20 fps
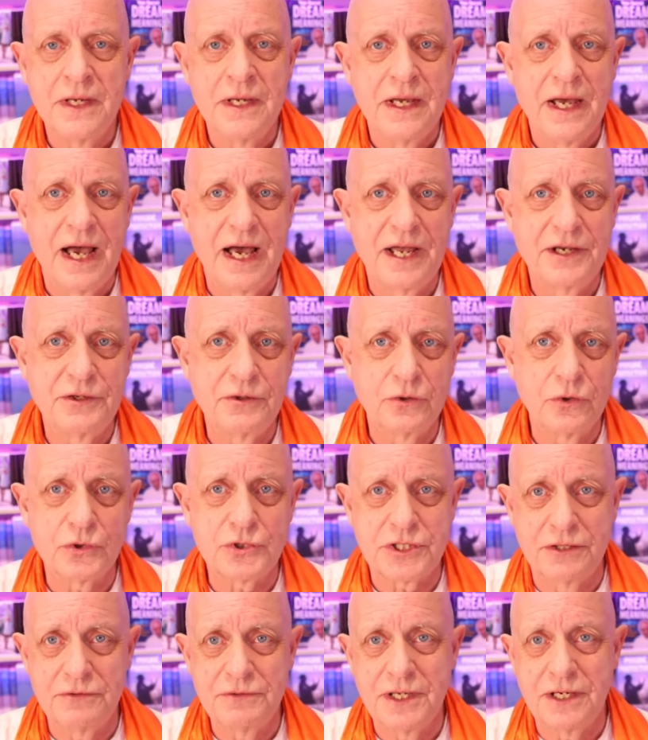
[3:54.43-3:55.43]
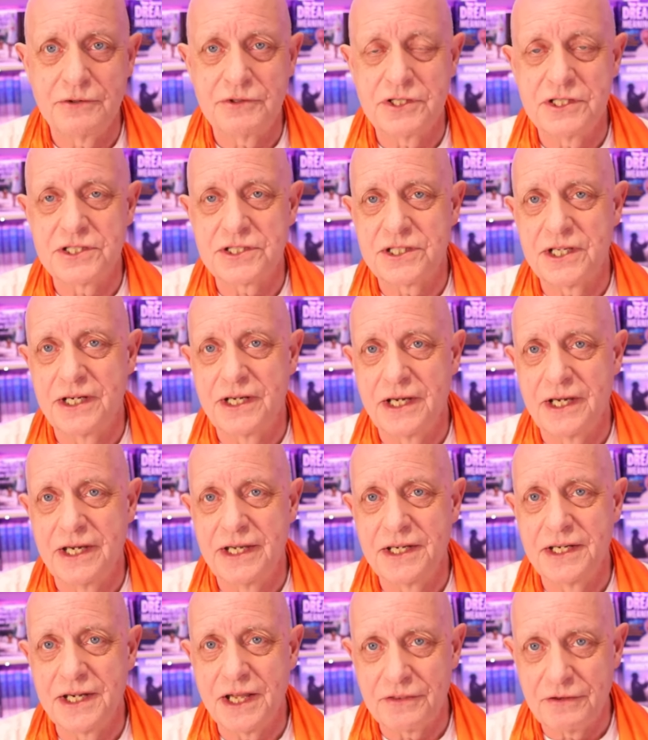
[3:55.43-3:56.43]
and you'll also notice that in
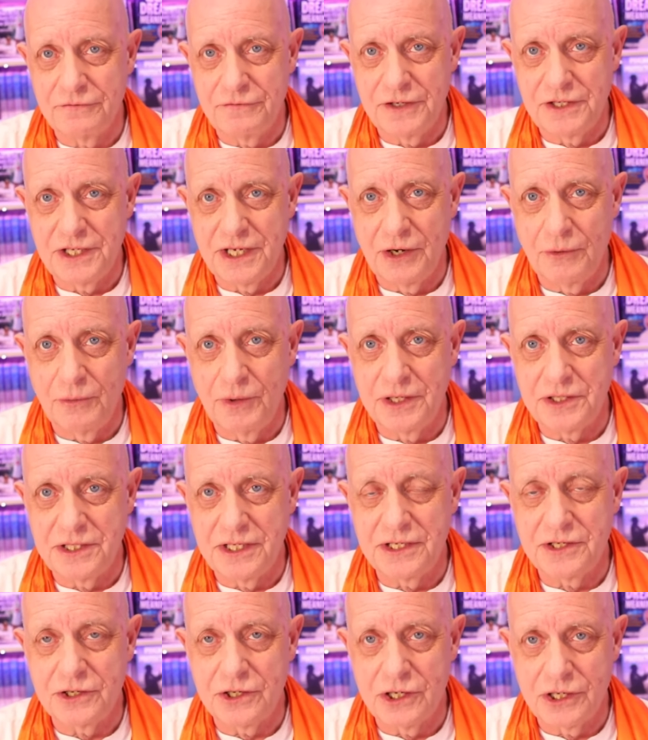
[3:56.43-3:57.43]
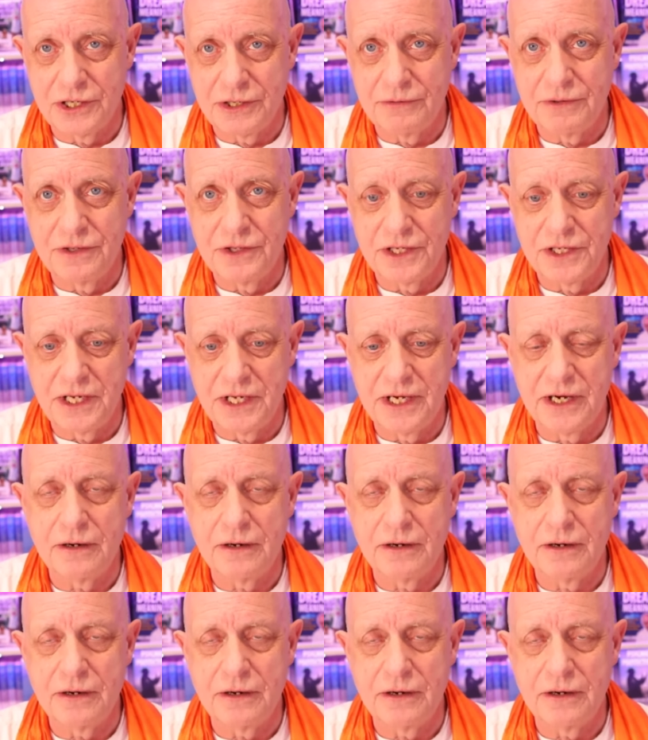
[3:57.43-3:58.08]
another video I did earlier in the year,